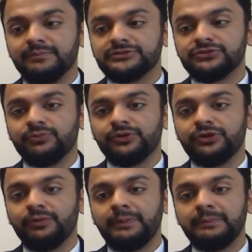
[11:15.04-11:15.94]
So,
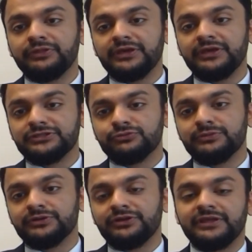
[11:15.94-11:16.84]
when people think
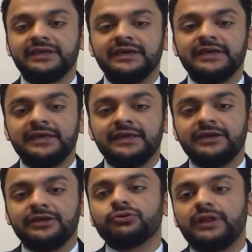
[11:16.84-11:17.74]
consumer, they're thinking,
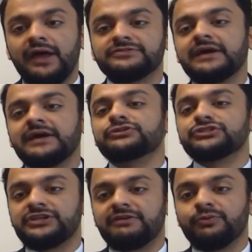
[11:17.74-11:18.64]
lifestyle or
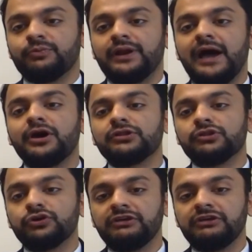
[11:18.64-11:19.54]
just everyone. I'm not
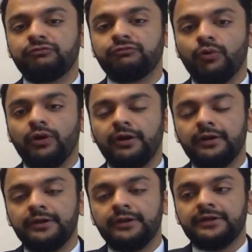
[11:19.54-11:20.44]
looking
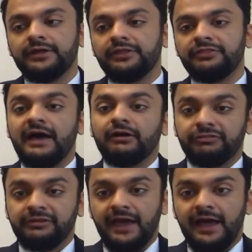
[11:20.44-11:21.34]
for the
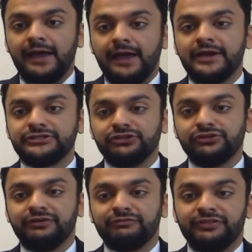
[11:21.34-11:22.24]
healthy guy. I'm actually
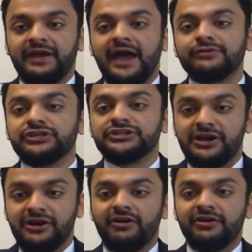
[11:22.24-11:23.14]
looking for the guy who just
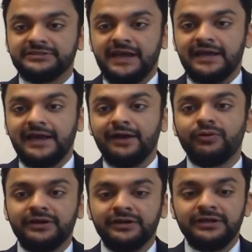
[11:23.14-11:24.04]
had a heart attack. I
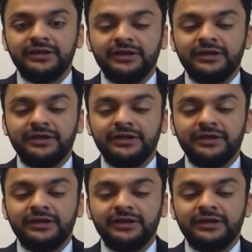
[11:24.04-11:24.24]
want to,